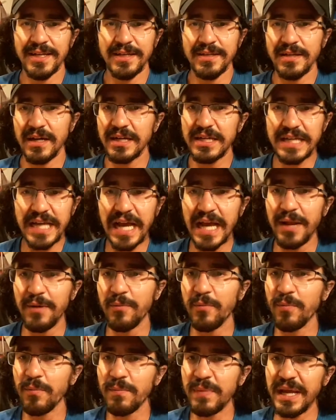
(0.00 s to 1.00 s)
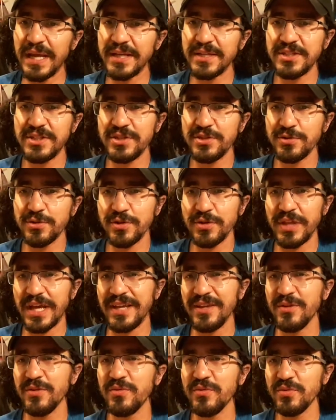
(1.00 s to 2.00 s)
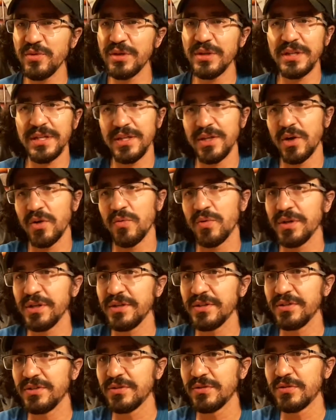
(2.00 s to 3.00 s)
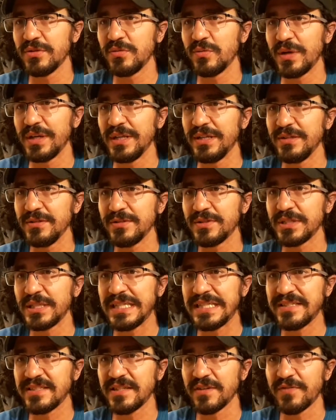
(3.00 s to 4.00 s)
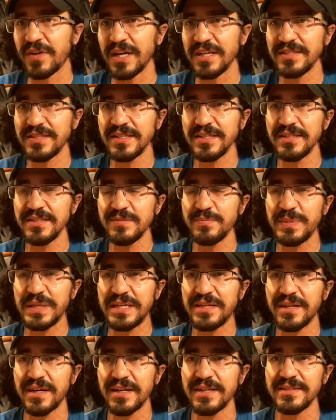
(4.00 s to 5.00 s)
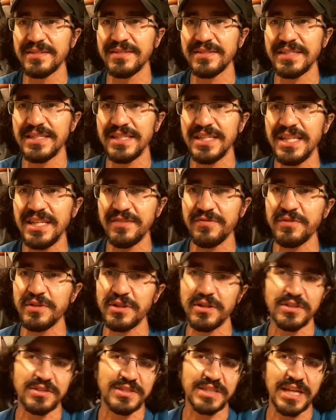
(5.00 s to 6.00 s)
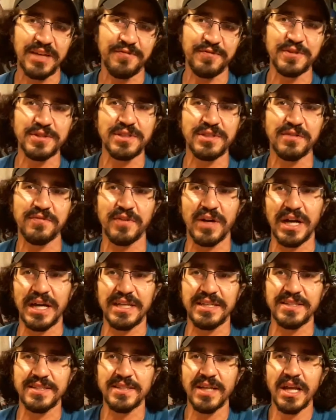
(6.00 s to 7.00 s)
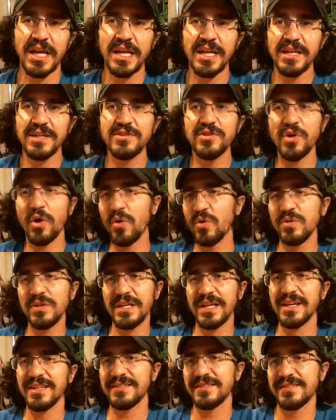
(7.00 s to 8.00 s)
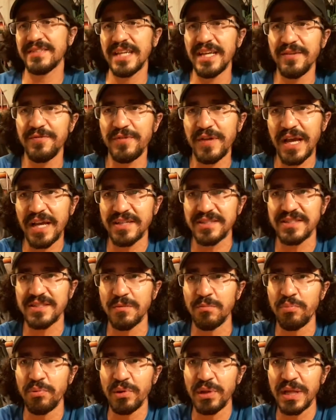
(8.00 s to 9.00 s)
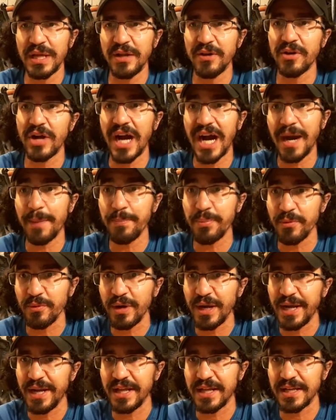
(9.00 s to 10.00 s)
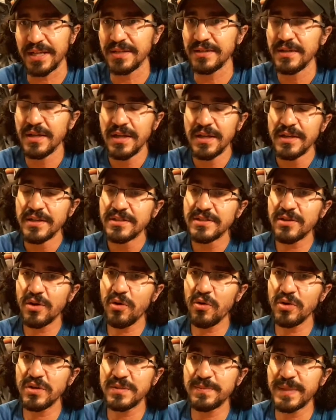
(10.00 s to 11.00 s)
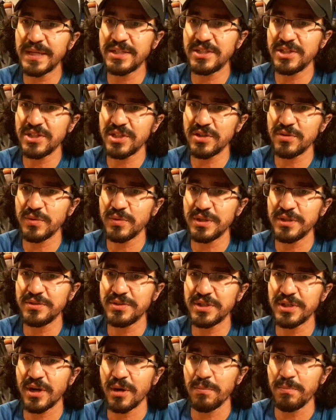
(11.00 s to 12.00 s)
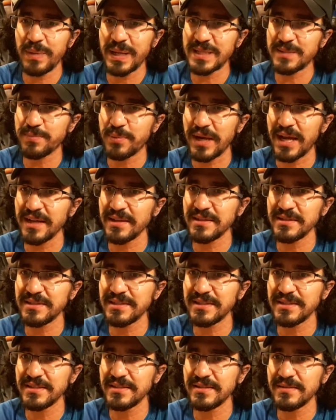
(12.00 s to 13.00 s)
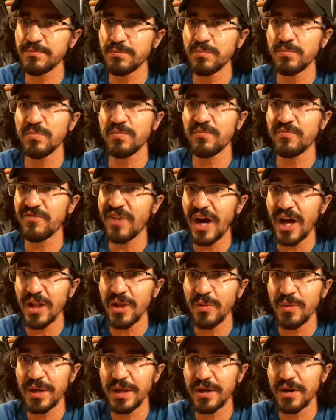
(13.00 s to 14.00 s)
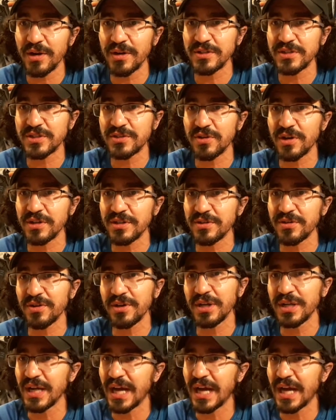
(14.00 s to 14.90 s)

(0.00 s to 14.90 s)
again, make sure that you really know what you're doing when using these devices, because even the safest device is only as safe as the belayer operating it. So always make sure we're using our best practices, following our instructor and